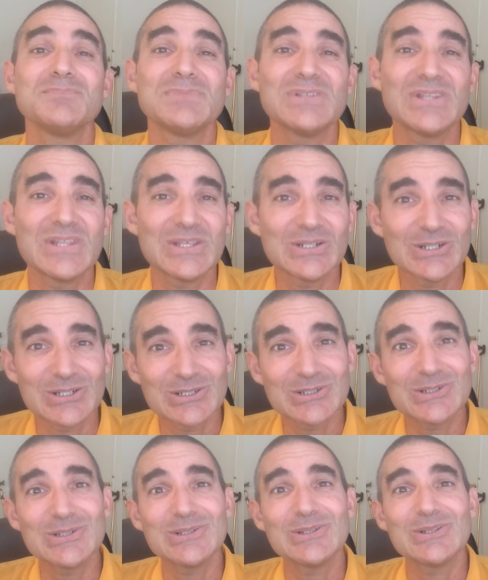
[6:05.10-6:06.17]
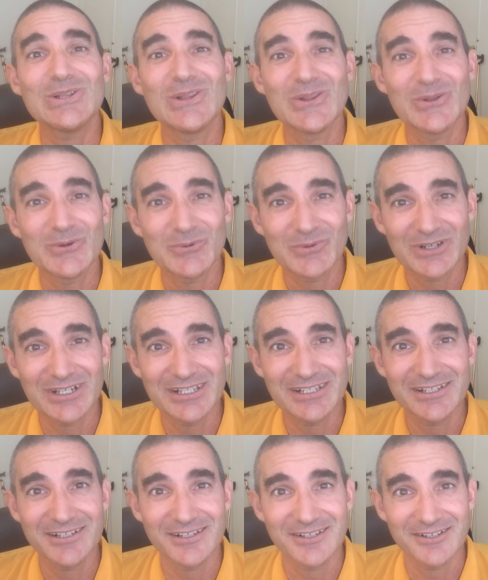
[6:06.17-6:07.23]
but they aren't the
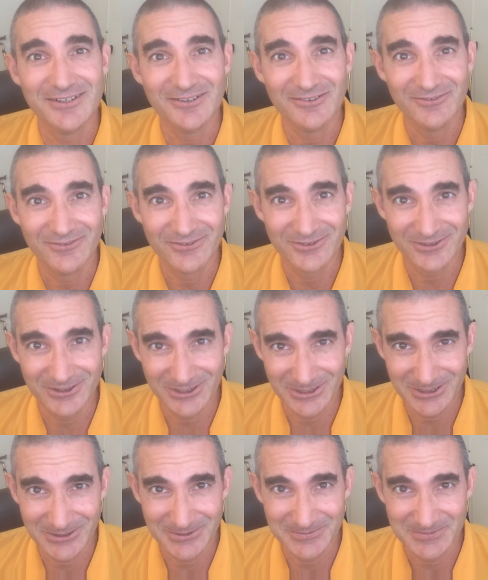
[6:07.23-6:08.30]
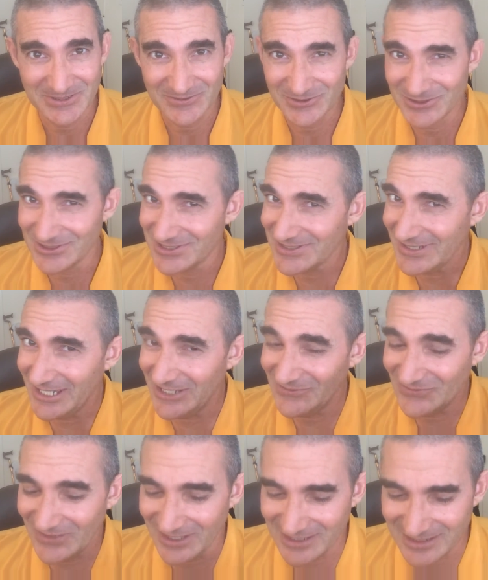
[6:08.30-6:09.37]
one for you. If you're a
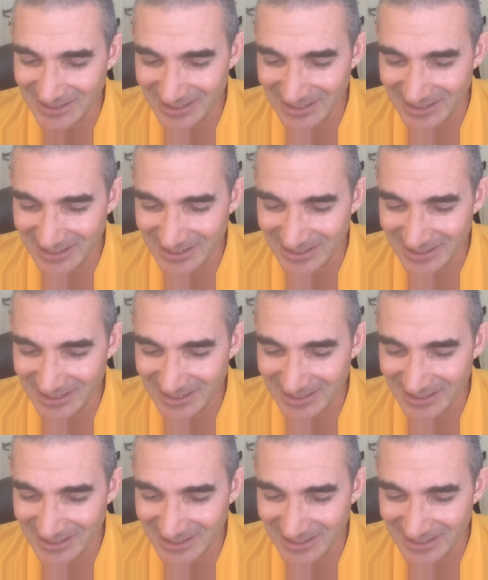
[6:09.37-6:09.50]
sci-fi